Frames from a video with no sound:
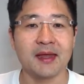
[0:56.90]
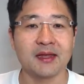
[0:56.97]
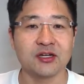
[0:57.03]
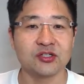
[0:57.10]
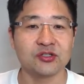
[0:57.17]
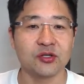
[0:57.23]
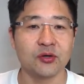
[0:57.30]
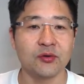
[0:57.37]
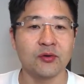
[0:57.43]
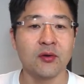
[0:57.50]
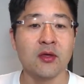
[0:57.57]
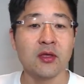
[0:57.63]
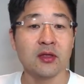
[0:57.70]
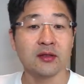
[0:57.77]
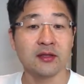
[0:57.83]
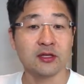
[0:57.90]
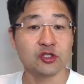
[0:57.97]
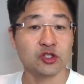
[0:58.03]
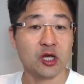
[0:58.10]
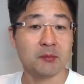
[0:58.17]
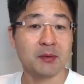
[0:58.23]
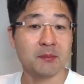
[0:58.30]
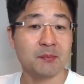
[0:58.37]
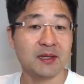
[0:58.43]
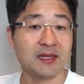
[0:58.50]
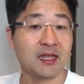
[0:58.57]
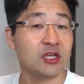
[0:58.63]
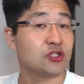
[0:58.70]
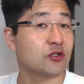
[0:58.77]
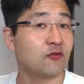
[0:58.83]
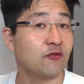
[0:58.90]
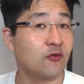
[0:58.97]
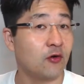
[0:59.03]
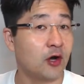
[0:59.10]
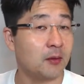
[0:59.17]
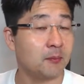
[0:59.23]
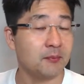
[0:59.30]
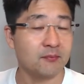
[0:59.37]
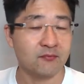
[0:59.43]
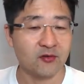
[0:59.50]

I show you, the job application form.